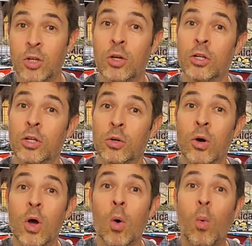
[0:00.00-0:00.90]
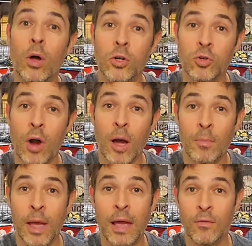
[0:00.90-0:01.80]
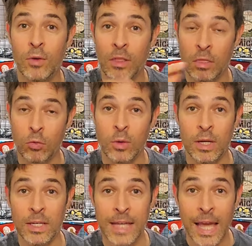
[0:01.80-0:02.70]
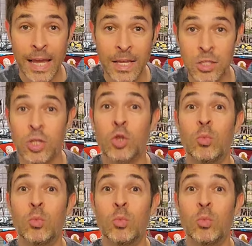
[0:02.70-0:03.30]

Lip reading: you can do one drop every 3 days,